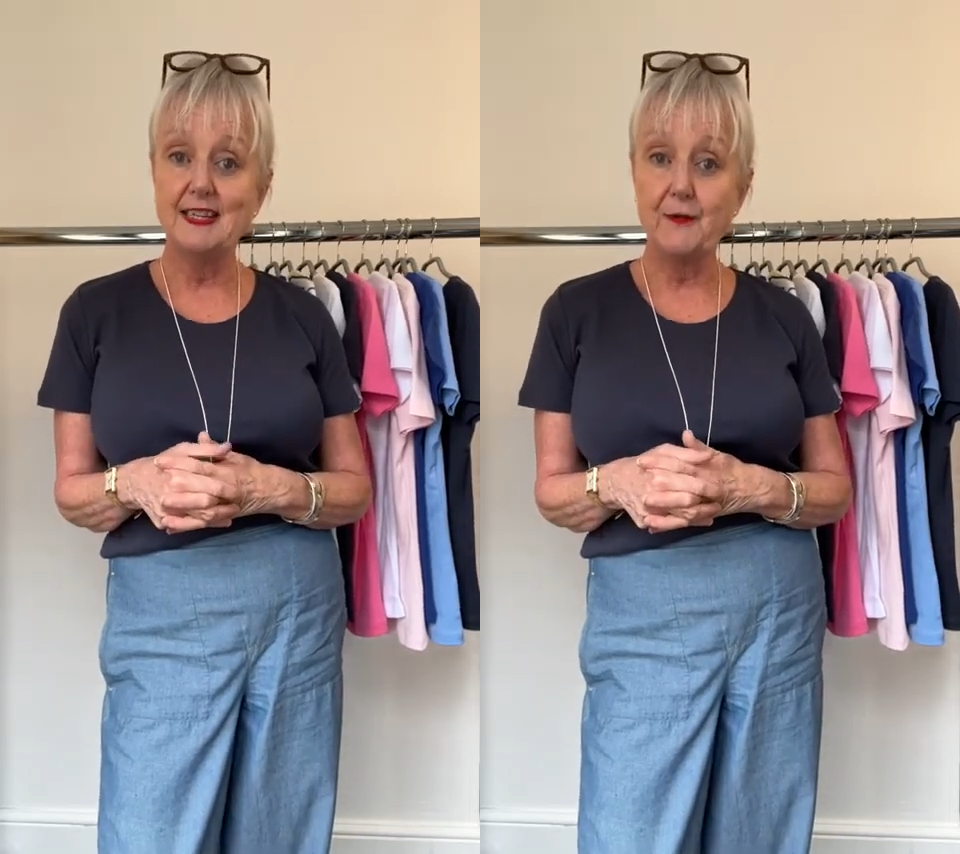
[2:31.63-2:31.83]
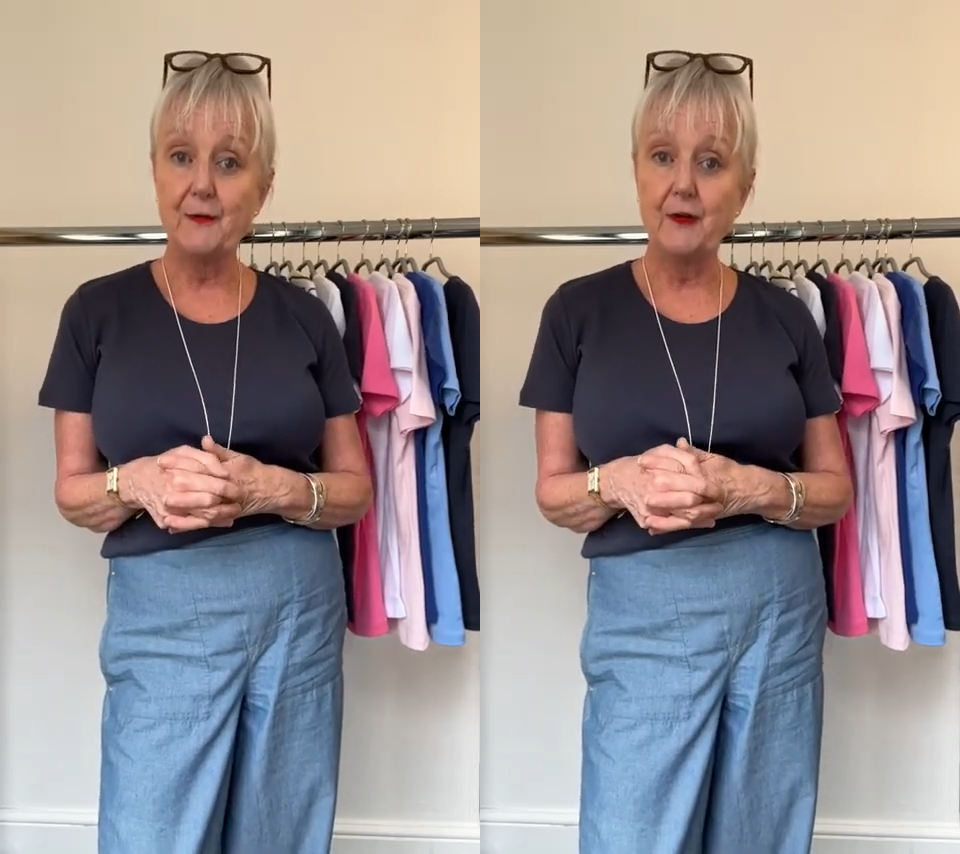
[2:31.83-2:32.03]

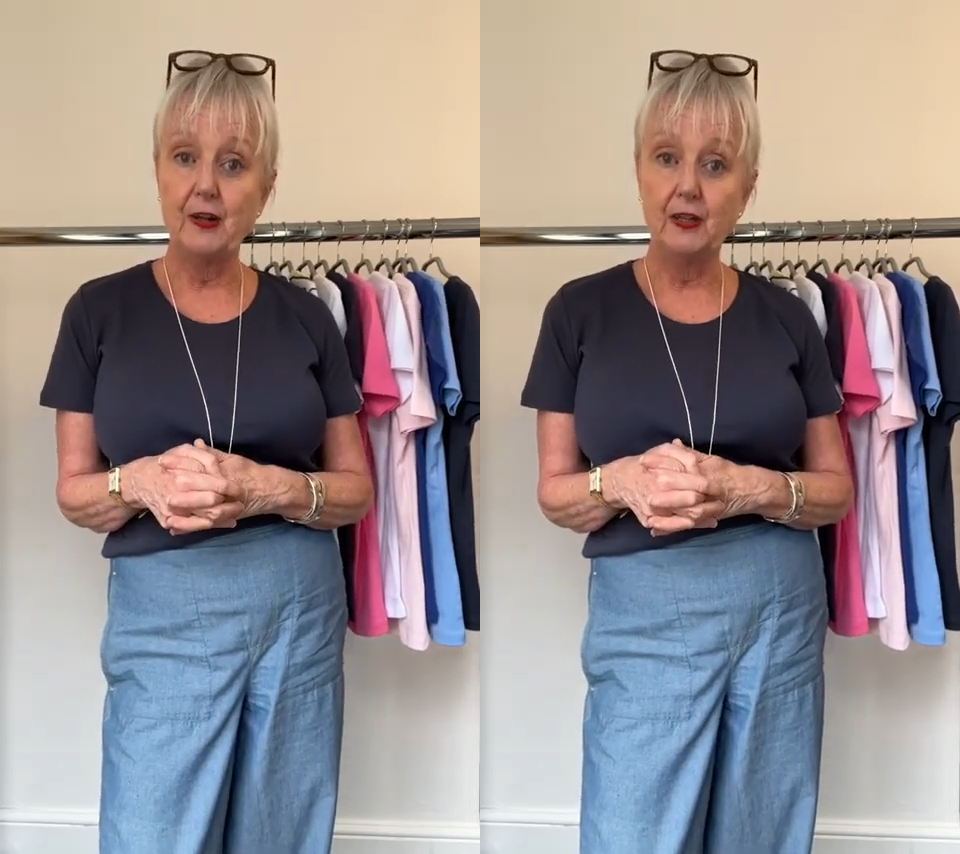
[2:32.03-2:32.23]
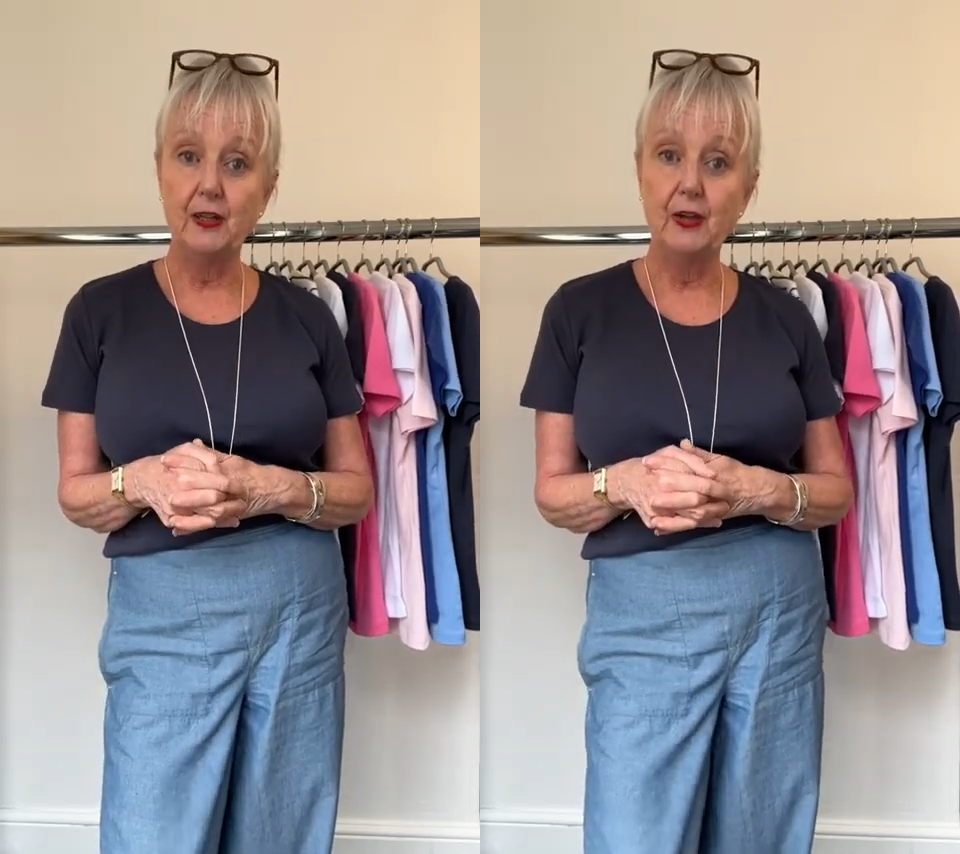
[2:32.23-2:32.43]

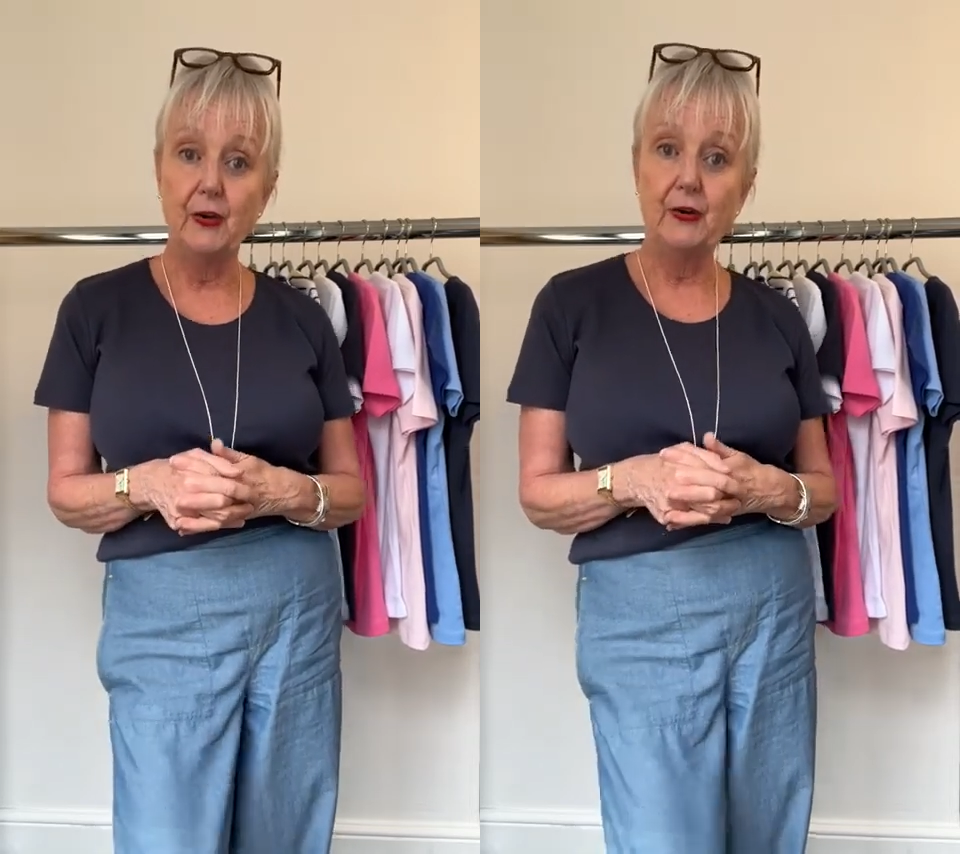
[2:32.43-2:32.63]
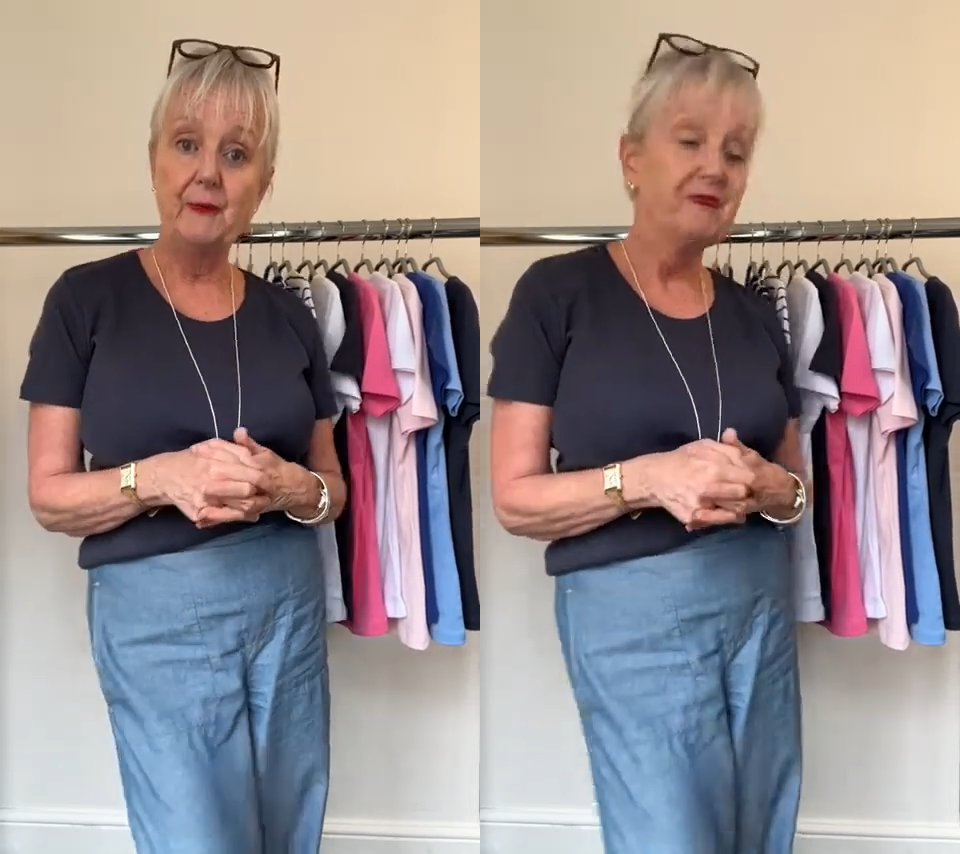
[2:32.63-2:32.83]
different
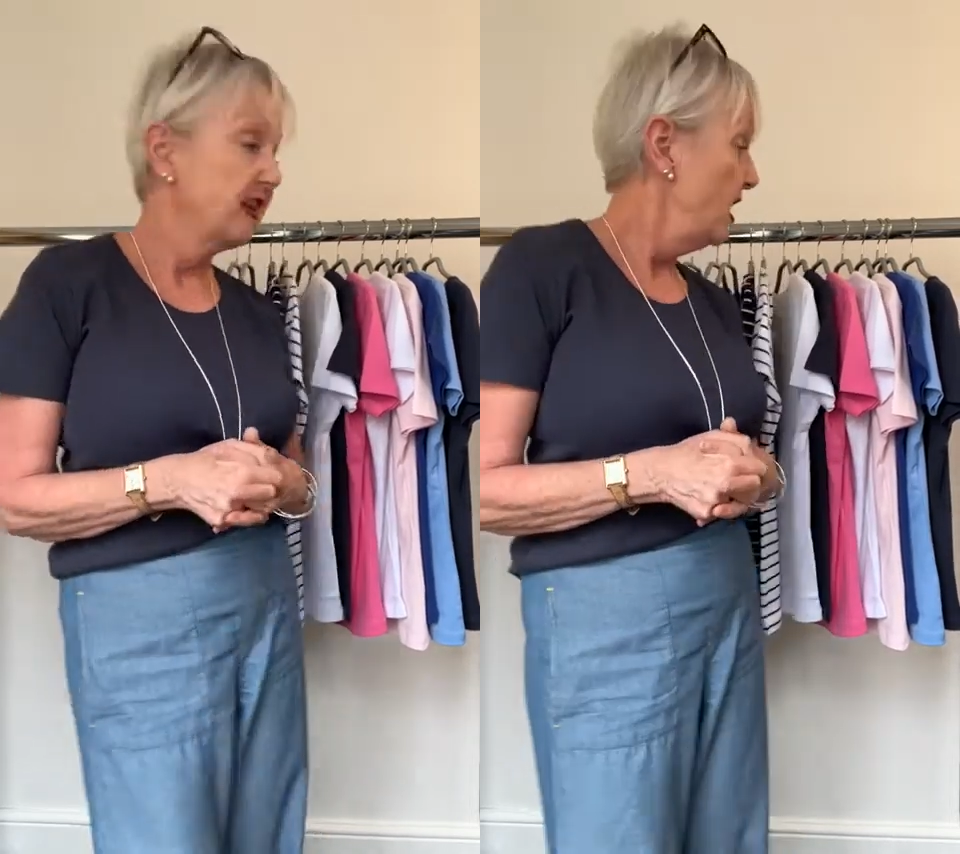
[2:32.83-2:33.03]
look.